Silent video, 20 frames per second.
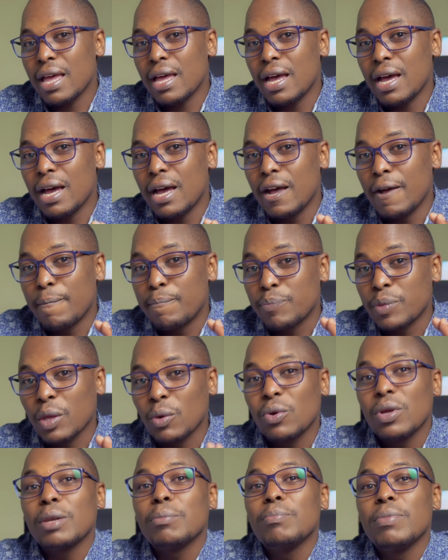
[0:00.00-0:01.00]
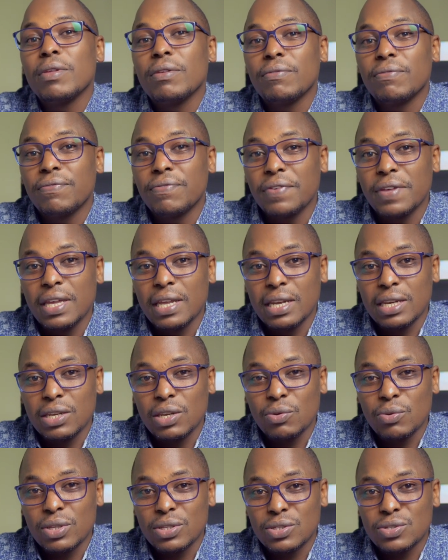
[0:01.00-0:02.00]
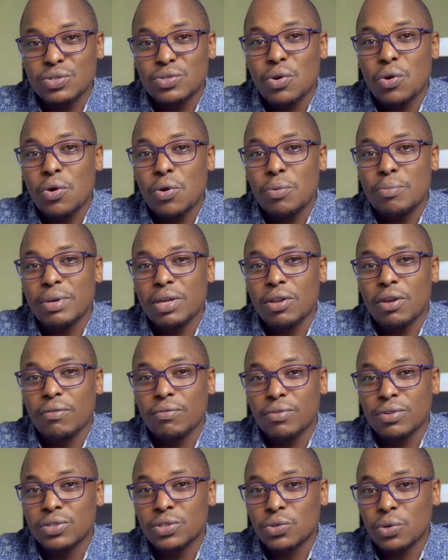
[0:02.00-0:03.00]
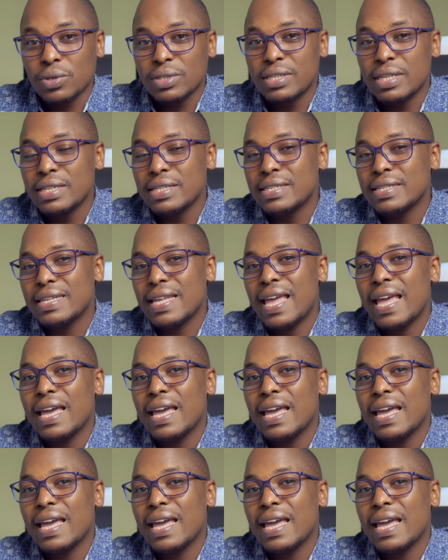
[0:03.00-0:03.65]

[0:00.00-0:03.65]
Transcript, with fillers: will be filled with so many of those toxins